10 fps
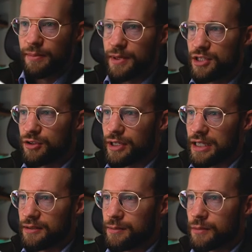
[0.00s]
at my
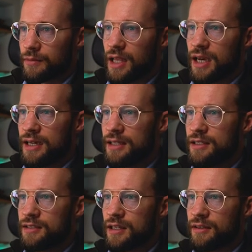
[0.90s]
screen, I
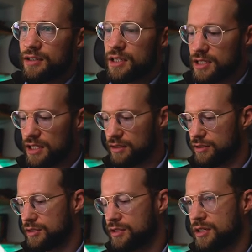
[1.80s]
here have the
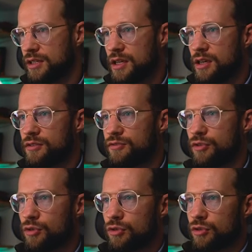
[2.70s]
sales
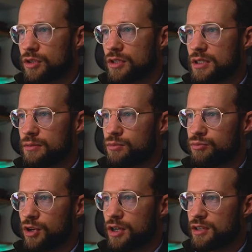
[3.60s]
for
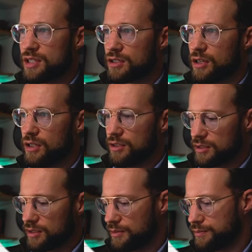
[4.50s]
products and
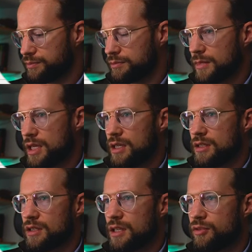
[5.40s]
colors,
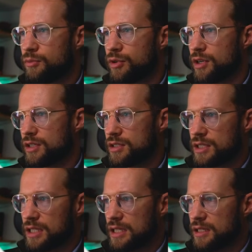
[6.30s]
different products
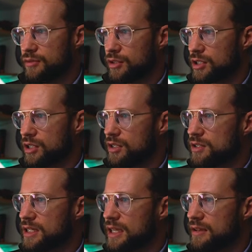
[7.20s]
uh, in different
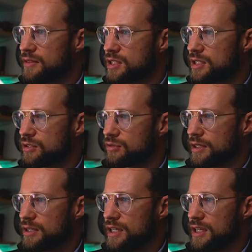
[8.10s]
colors, and I have the sales
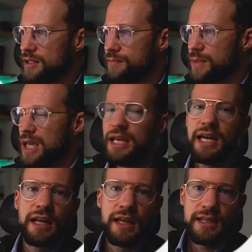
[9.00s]
right there.
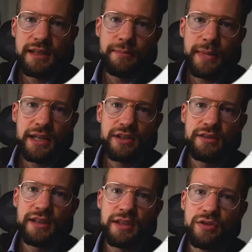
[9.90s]
And let's
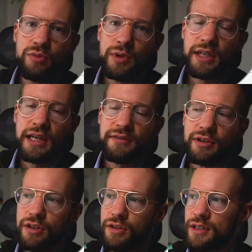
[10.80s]
imagine that you want to have a
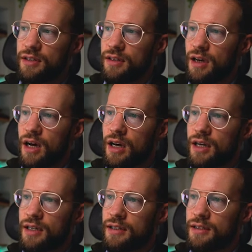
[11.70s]
look
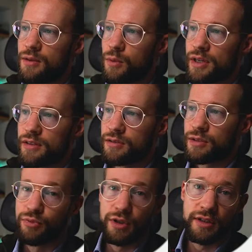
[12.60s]
on whether
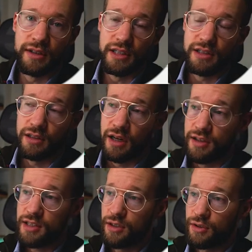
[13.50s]
a product is on
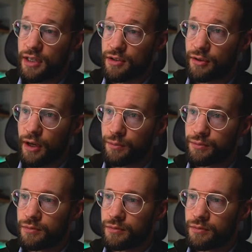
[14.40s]
sale, yes or no.